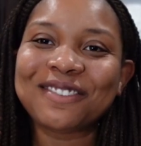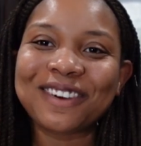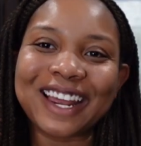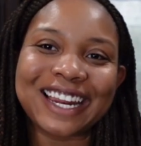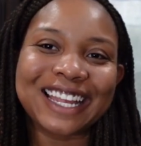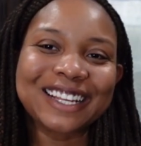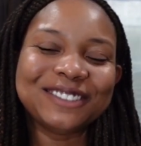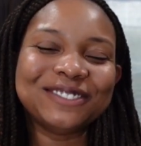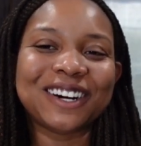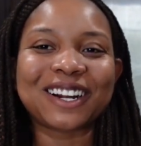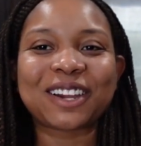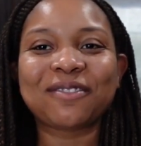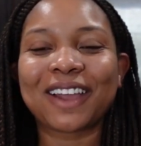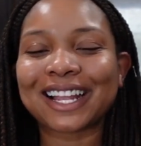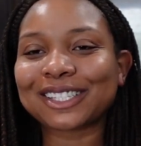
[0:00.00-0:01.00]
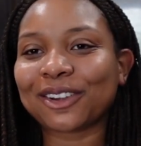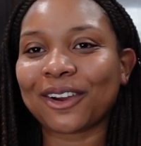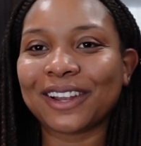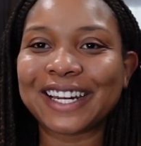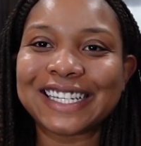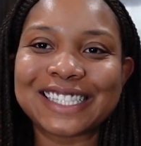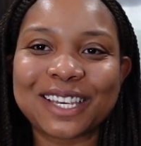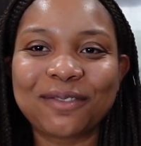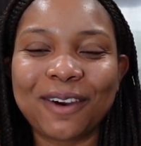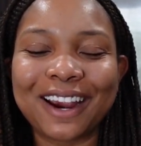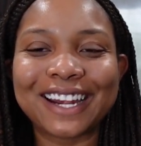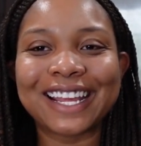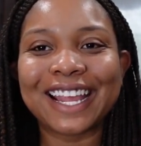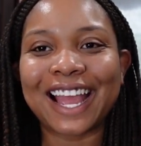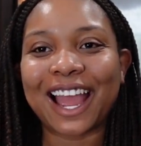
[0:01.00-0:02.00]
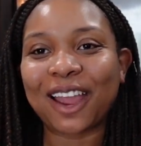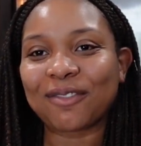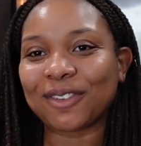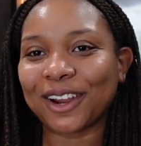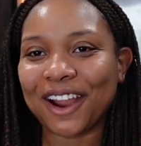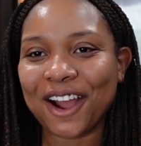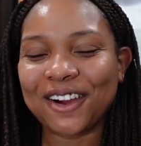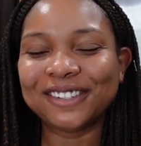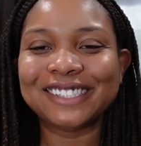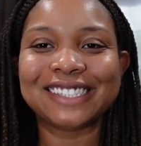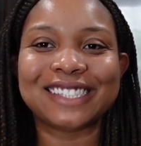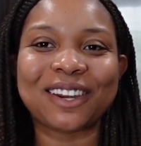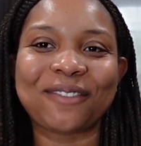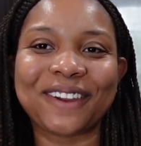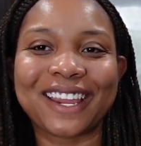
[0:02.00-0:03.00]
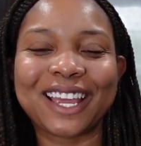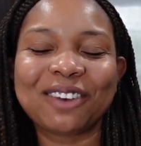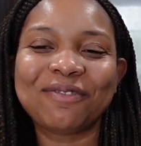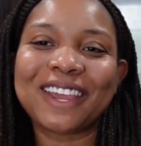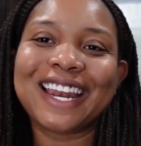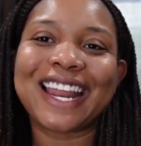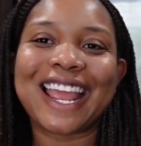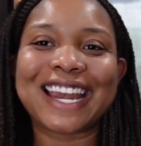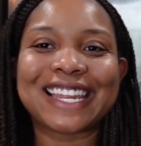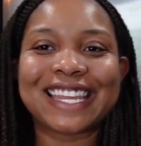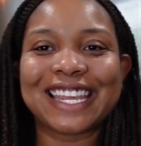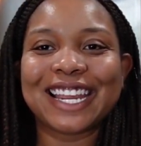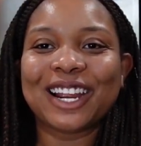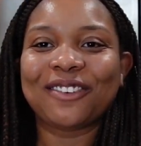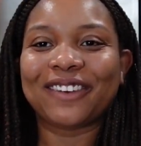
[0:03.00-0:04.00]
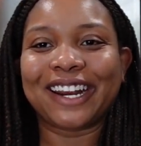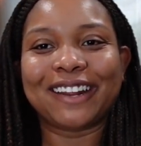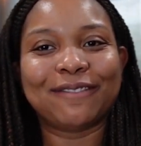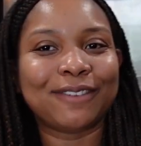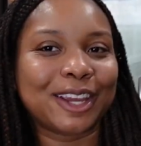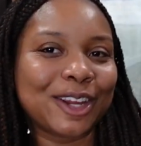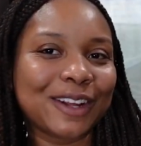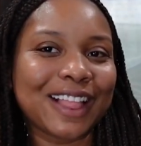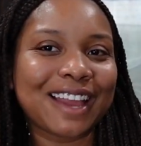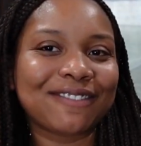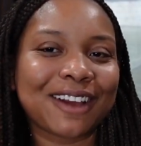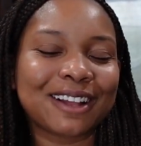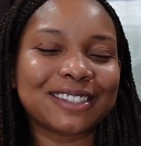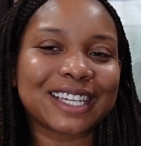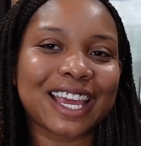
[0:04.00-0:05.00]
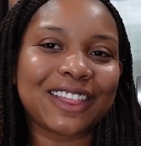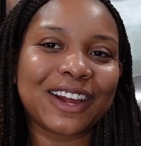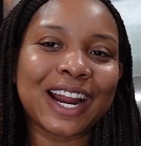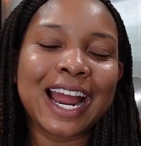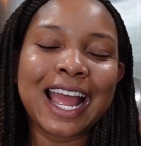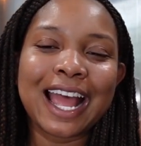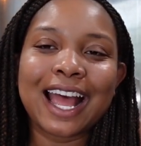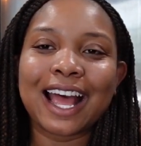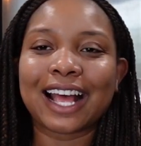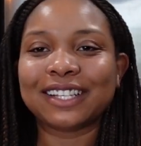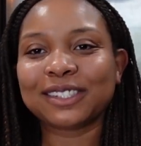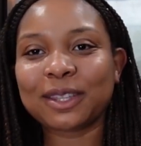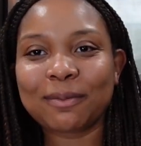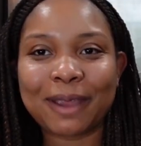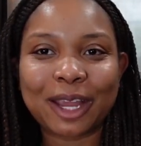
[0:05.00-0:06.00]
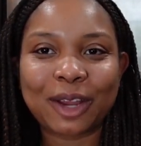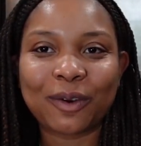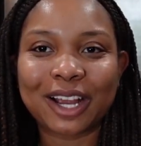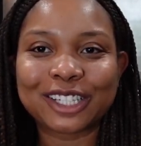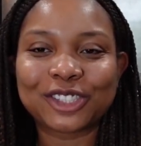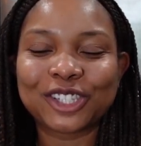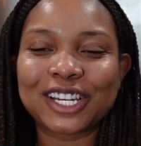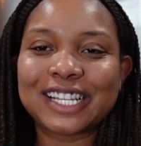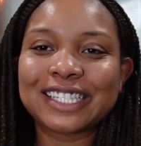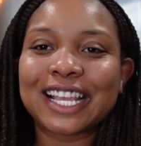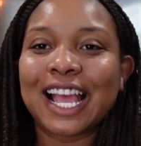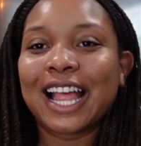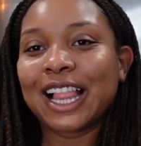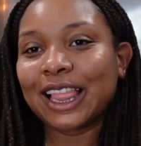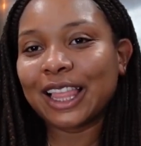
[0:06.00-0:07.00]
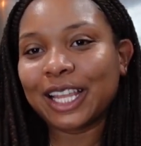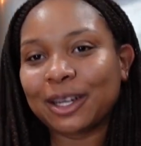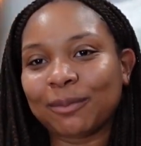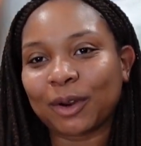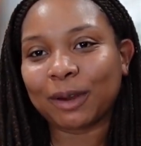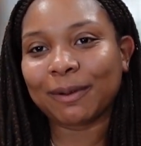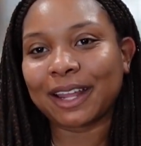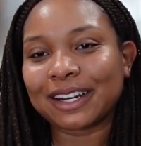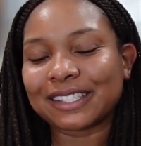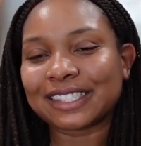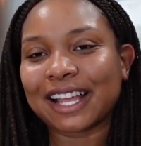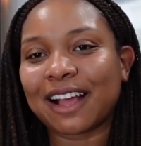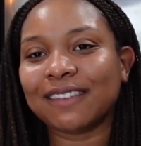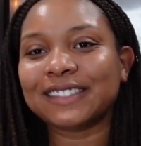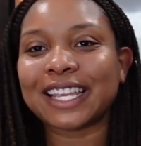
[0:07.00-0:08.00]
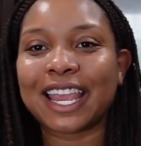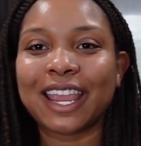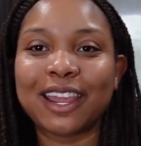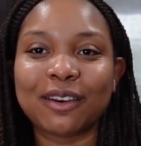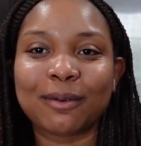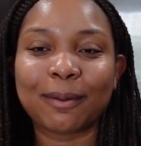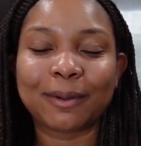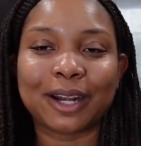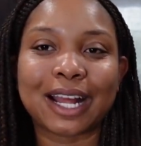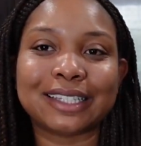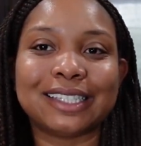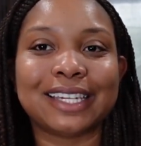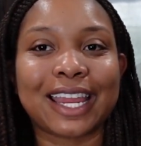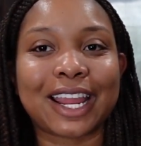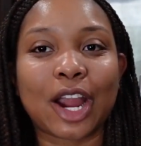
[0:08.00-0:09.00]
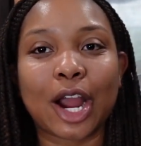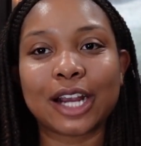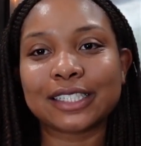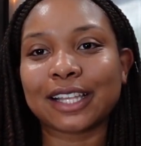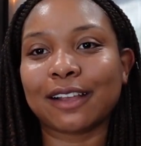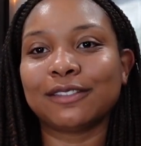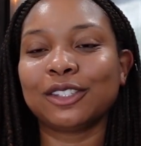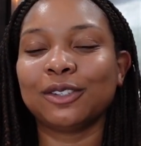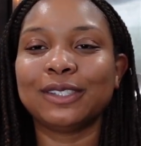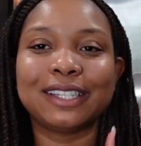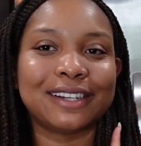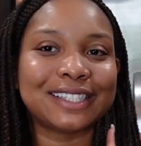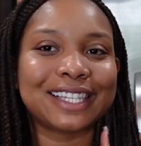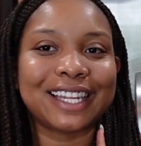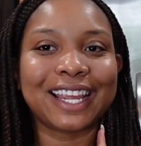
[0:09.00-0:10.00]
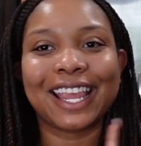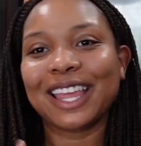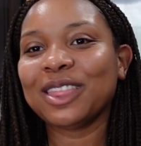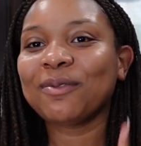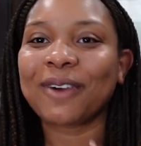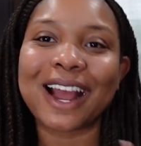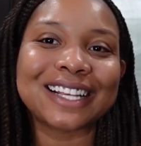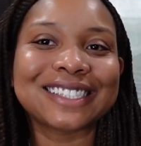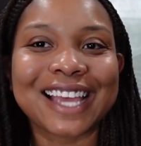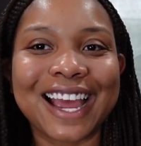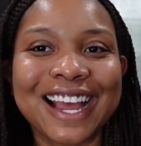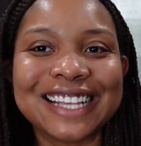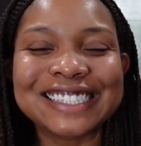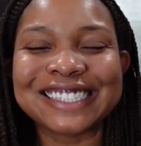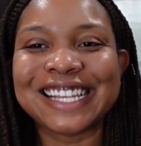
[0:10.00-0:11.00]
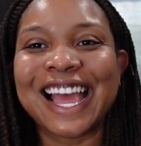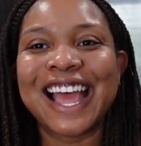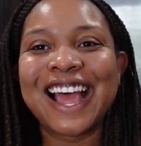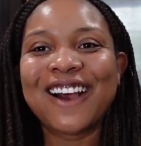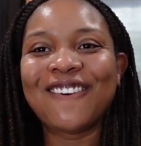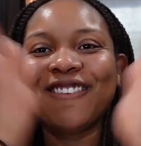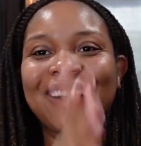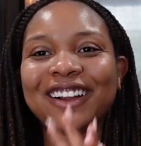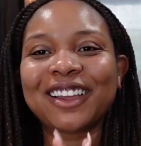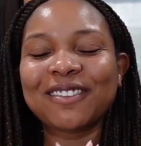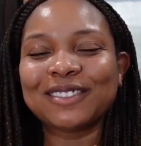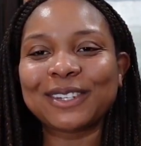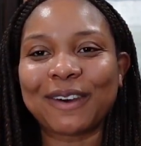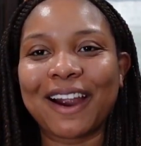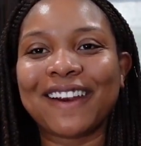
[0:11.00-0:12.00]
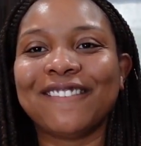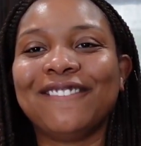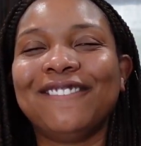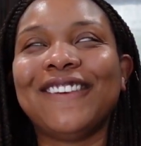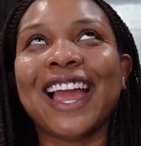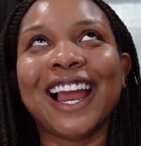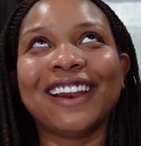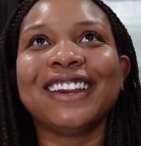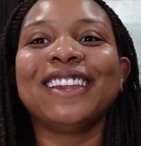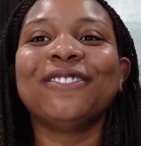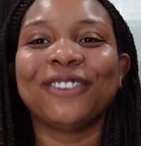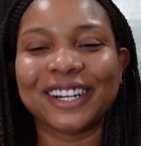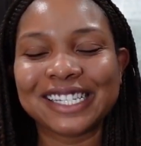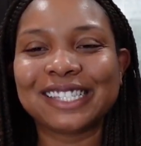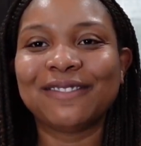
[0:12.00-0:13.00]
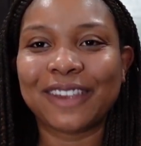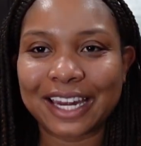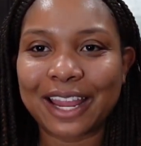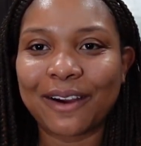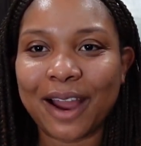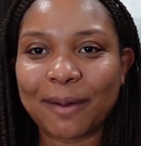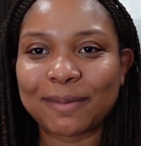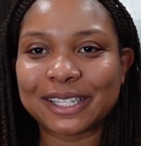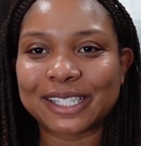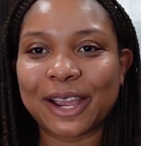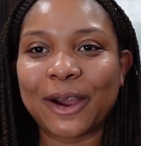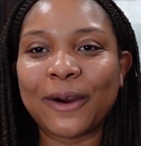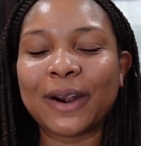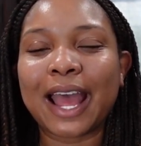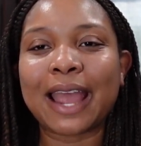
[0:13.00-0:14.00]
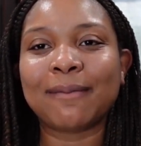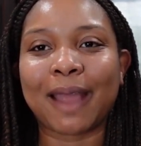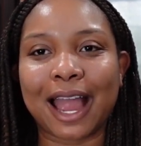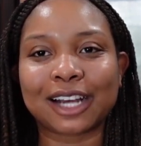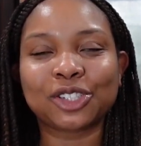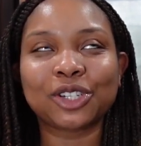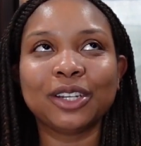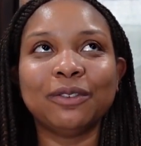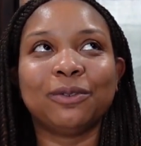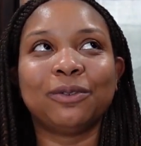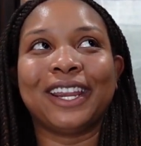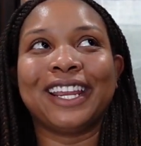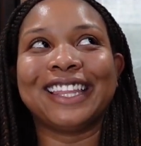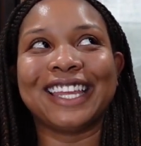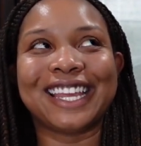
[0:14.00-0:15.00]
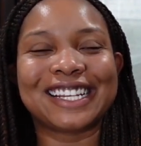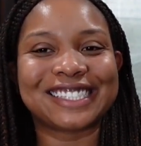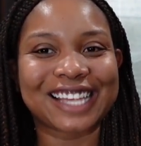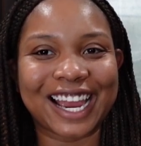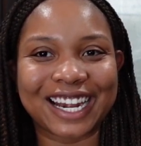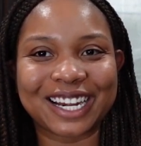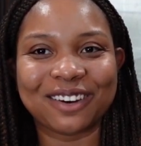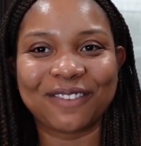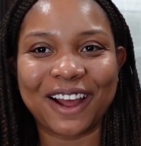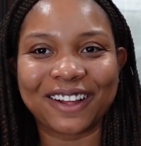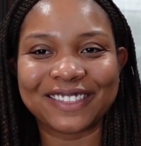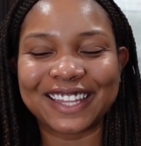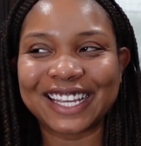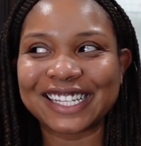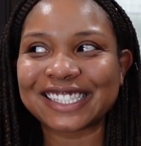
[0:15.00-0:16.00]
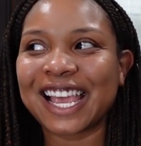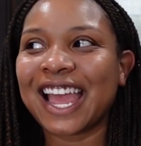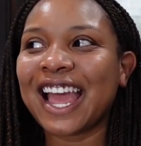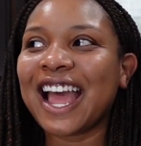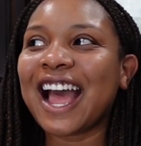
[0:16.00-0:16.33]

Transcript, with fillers: everybody, welcome back to All Day Tea Party. I'm your host, Zenobia Goodman, and here we're gonna figure life out together, ask the big questions, learn more about ourselves, and remember not to take ourselves too seriously in the process. Welcome to our very first video episode. I'm actually really excited about this.